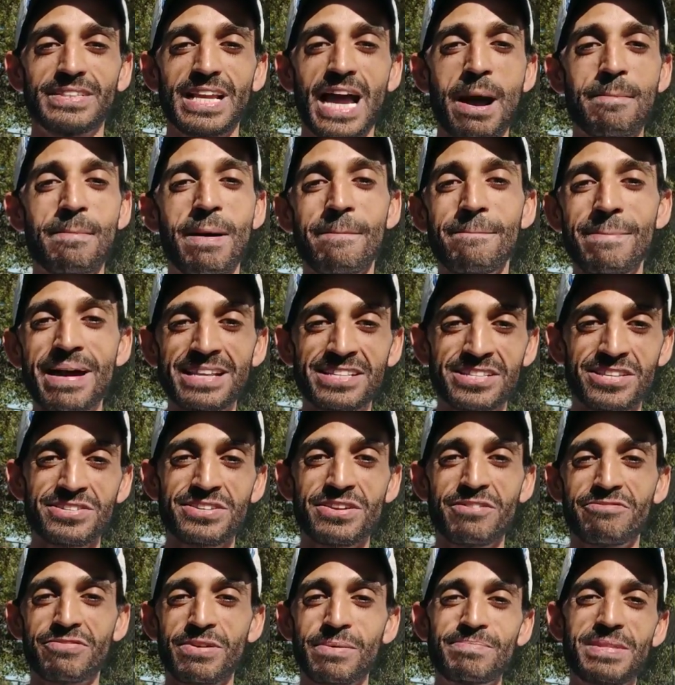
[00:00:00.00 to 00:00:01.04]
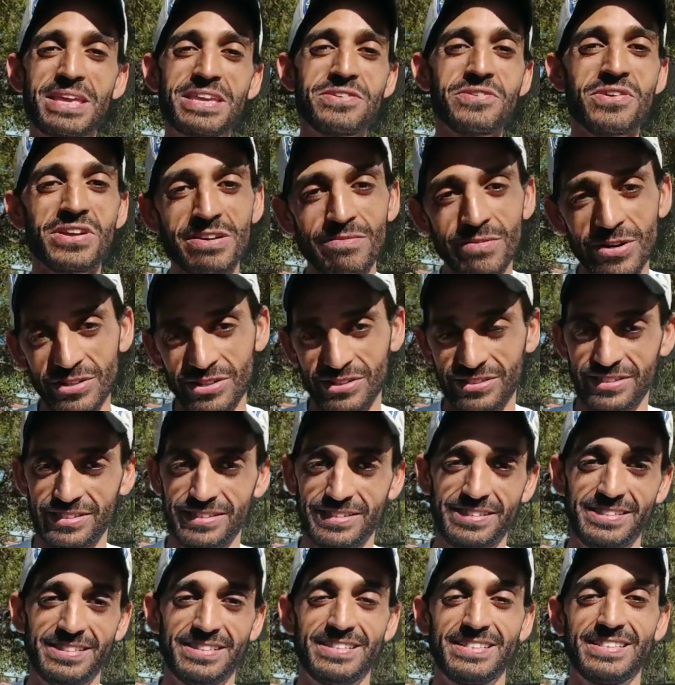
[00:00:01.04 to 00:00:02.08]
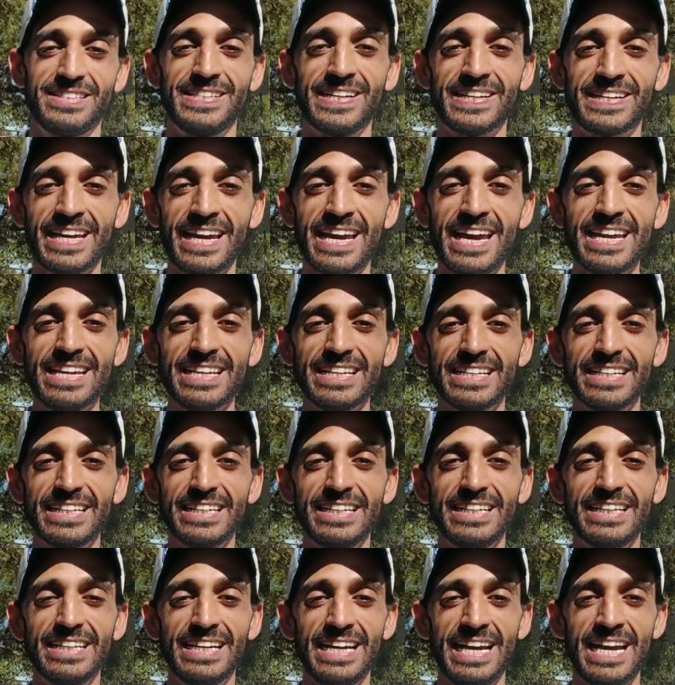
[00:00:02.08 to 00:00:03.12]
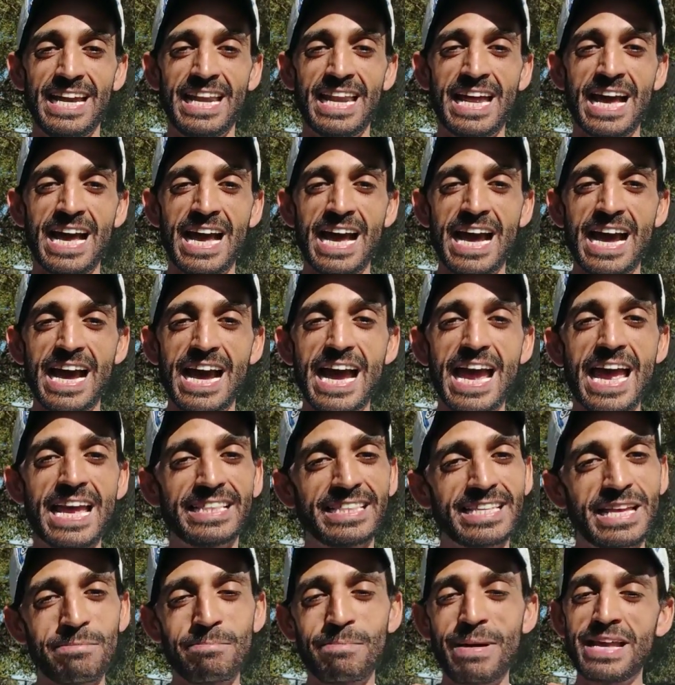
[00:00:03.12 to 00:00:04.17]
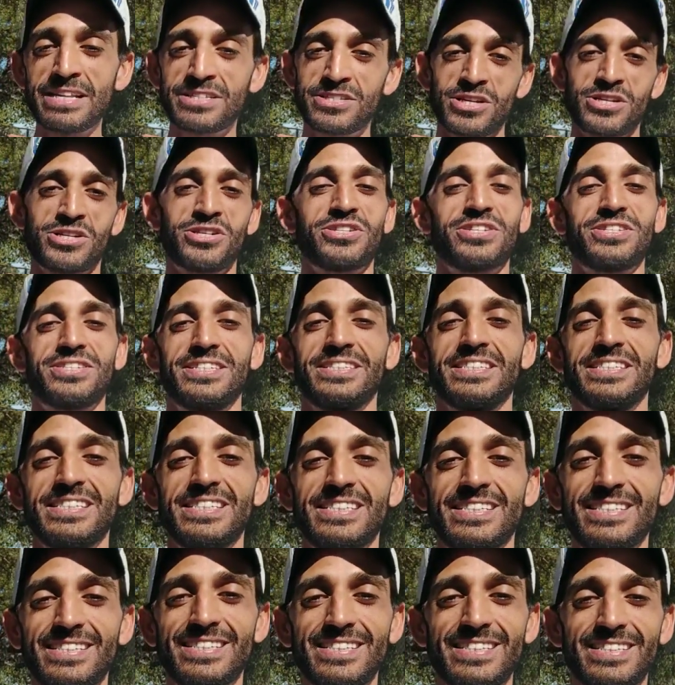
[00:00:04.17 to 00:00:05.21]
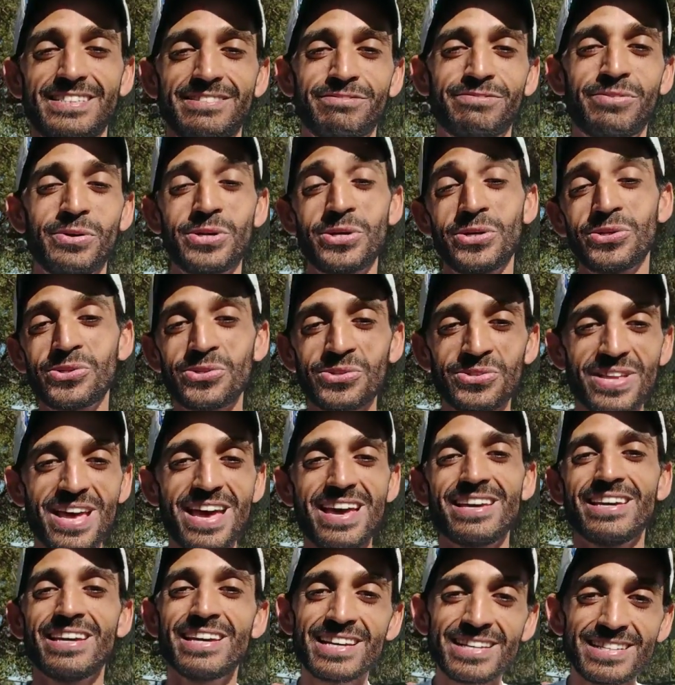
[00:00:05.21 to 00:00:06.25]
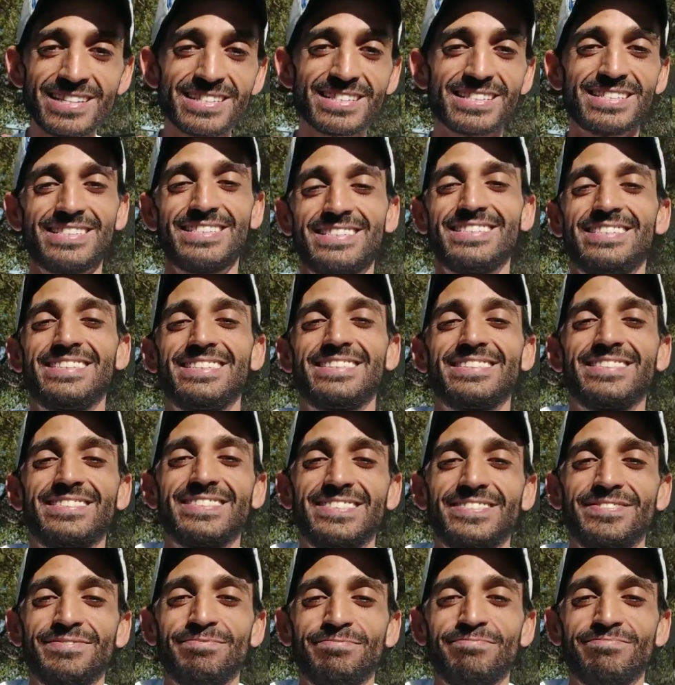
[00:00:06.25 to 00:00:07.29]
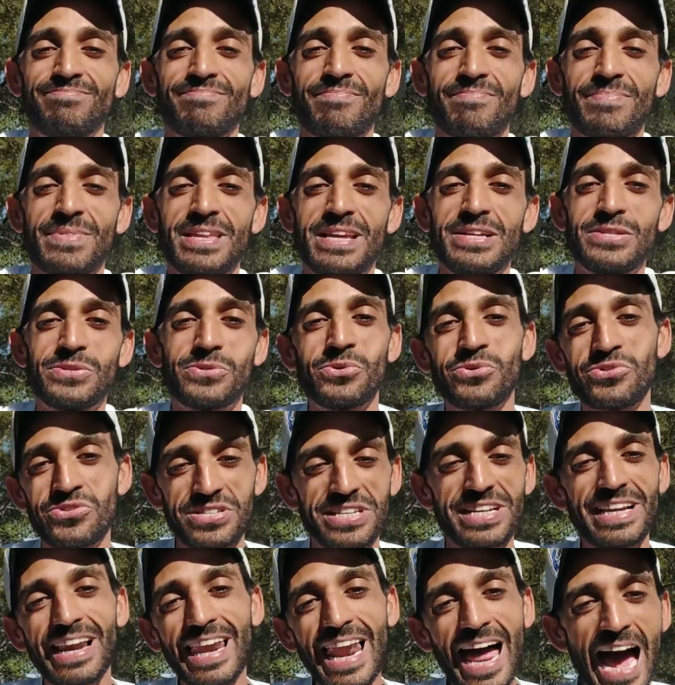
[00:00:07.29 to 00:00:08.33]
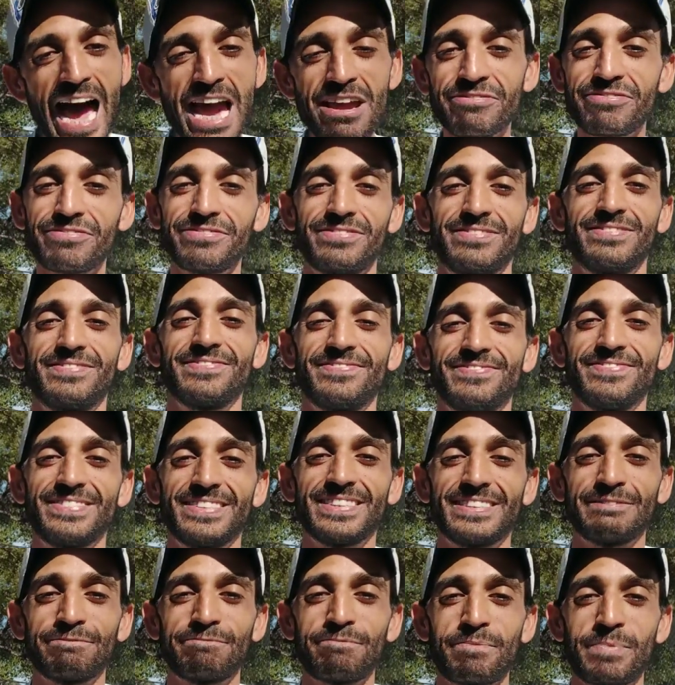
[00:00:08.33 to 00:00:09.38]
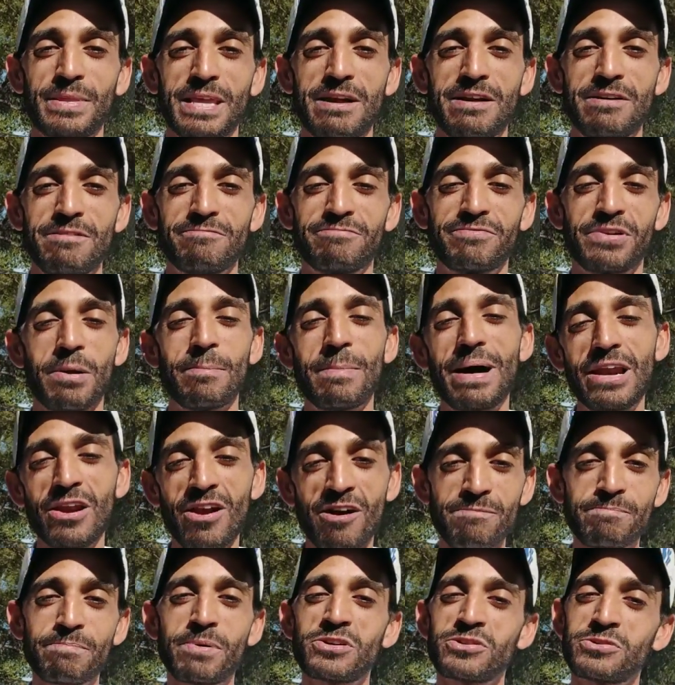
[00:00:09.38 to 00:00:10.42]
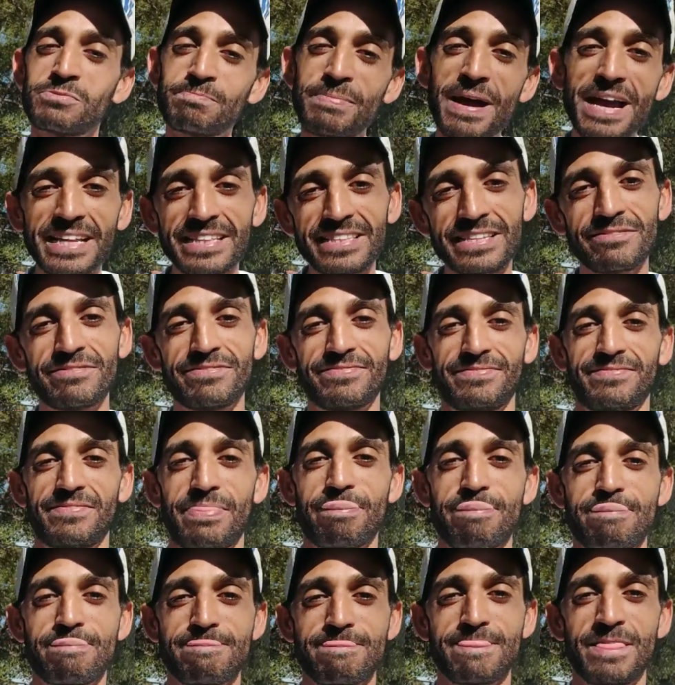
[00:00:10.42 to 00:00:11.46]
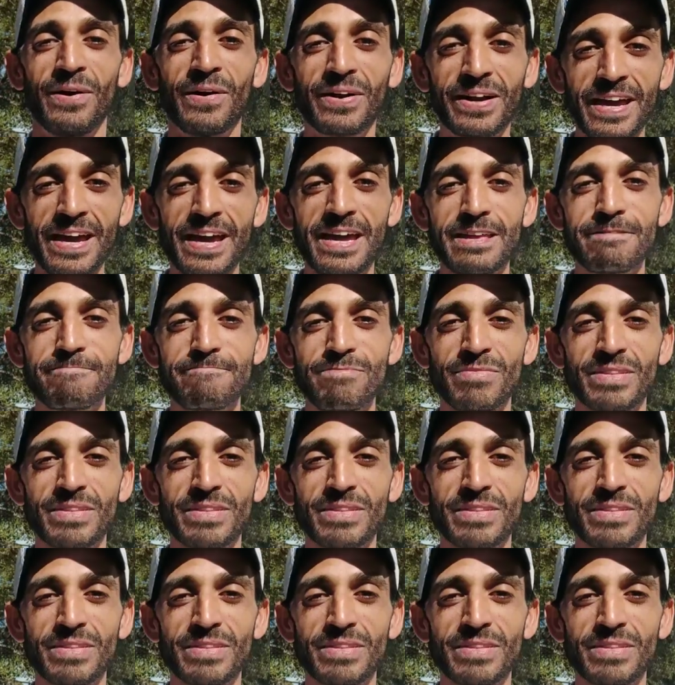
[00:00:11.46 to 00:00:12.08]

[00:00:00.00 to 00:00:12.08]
I'm a messenger from the universe. Okay? And, uh, and the message for you today is to see life from a love perspective. Okay?